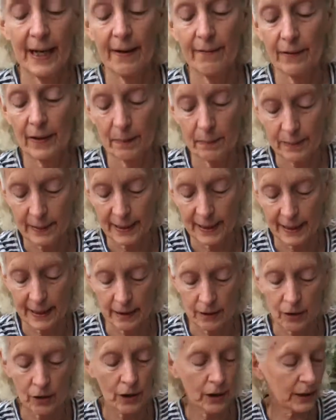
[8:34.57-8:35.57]
have our
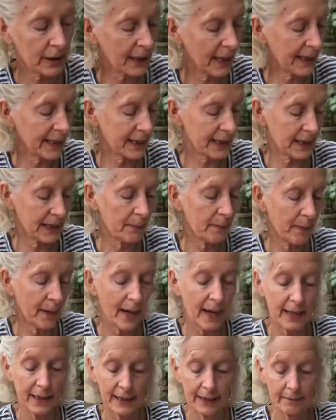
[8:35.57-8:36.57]
plant all nicely
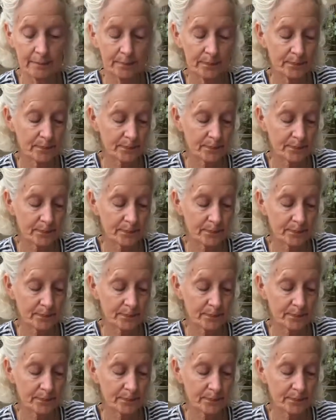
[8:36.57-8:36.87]
potted,